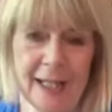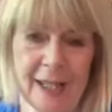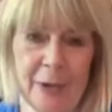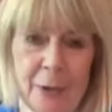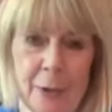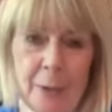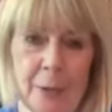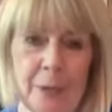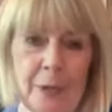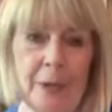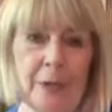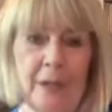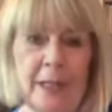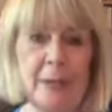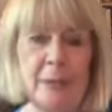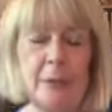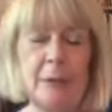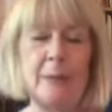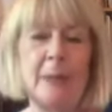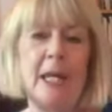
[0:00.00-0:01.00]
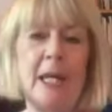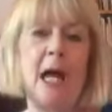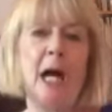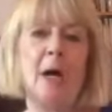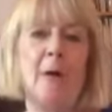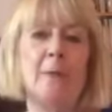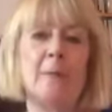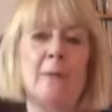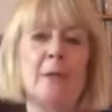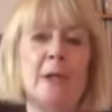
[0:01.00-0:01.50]
And I thought that this would be
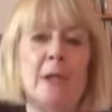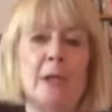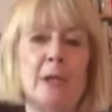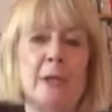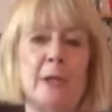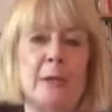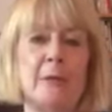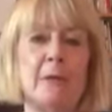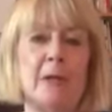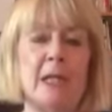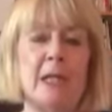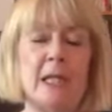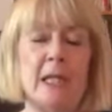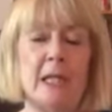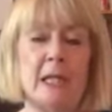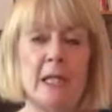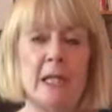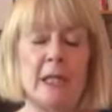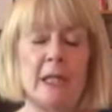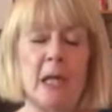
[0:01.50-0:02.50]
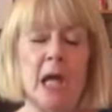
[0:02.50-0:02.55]
helpful just to read.